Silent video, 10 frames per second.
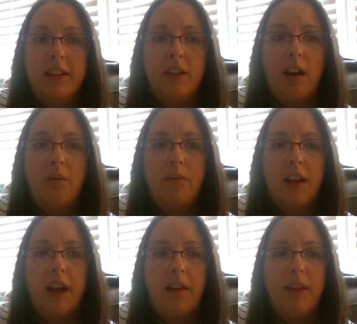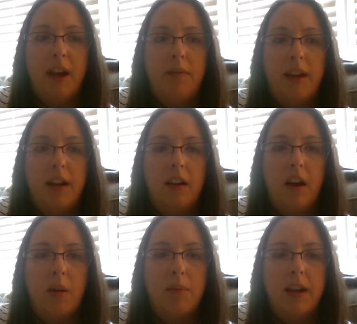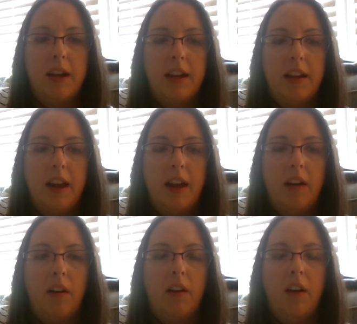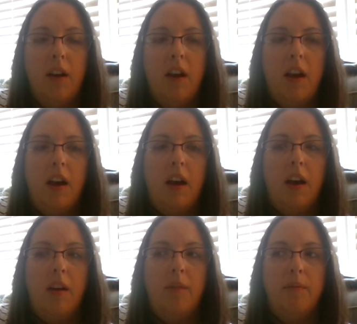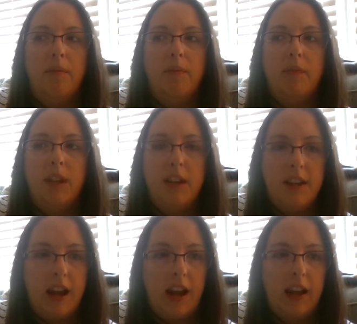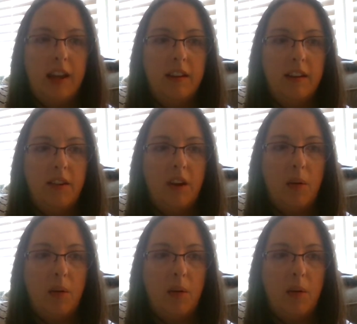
So I hopefully have the updated copy in there today, if at all